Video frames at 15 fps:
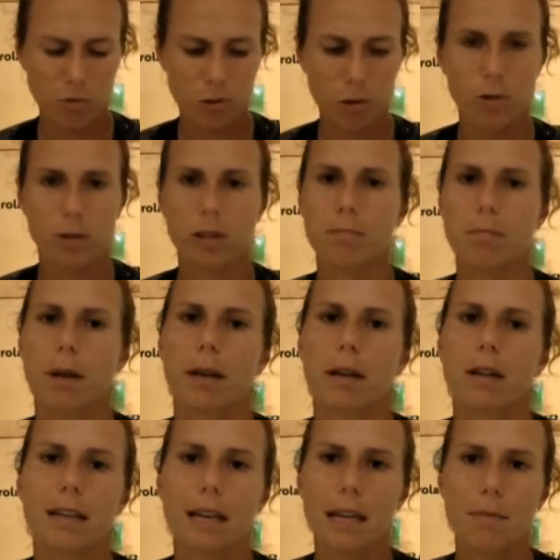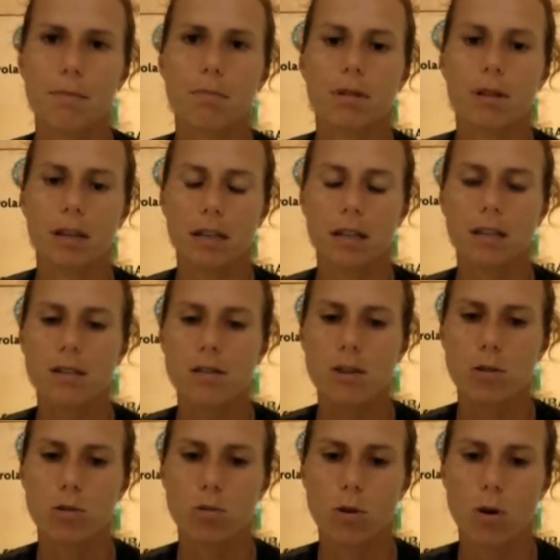following my game plan,
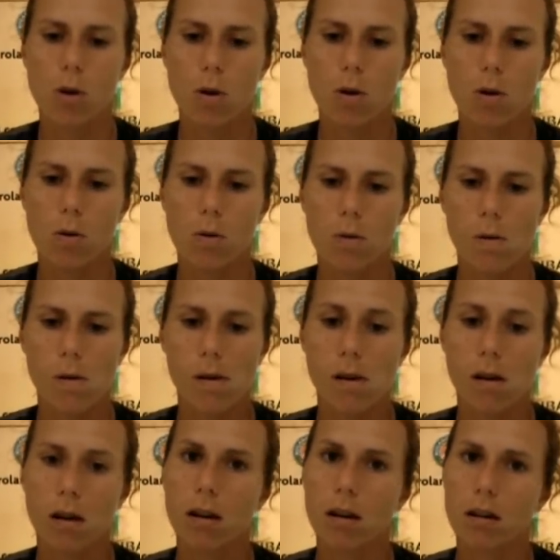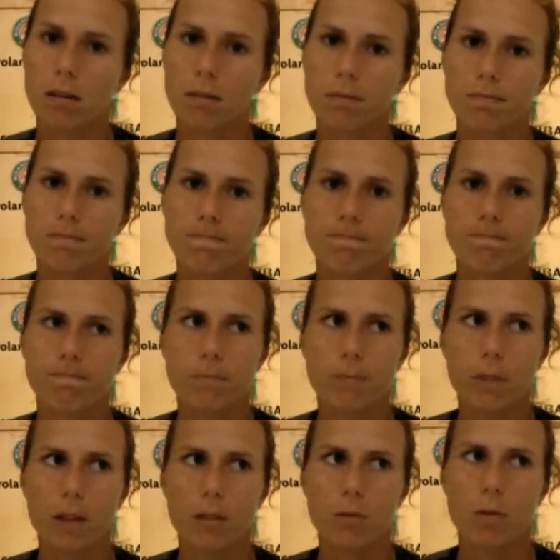so
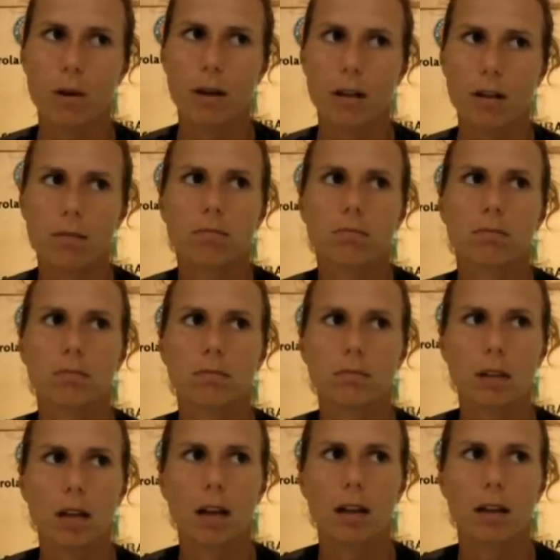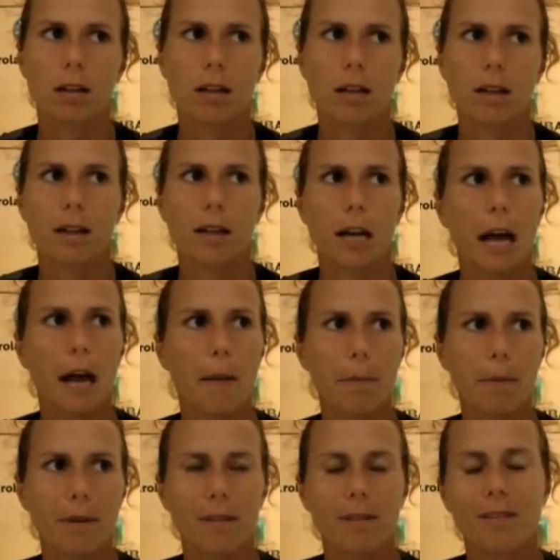that's why it
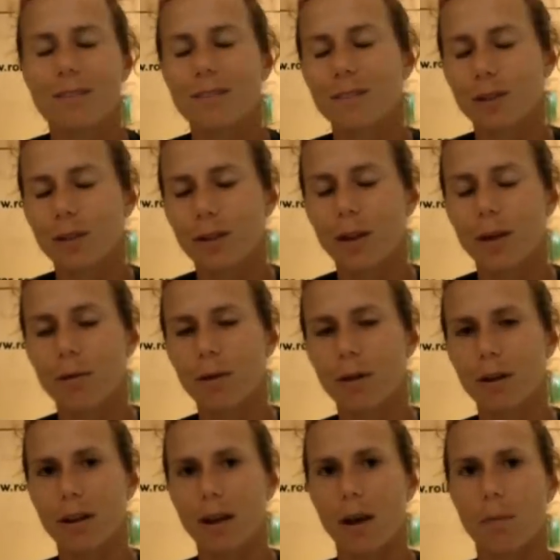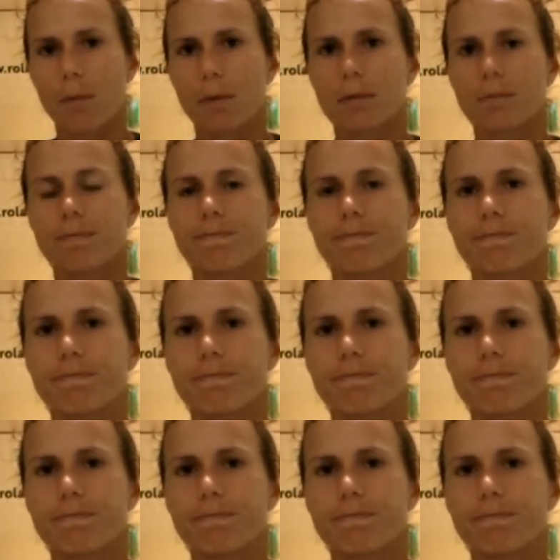happened today what it happened.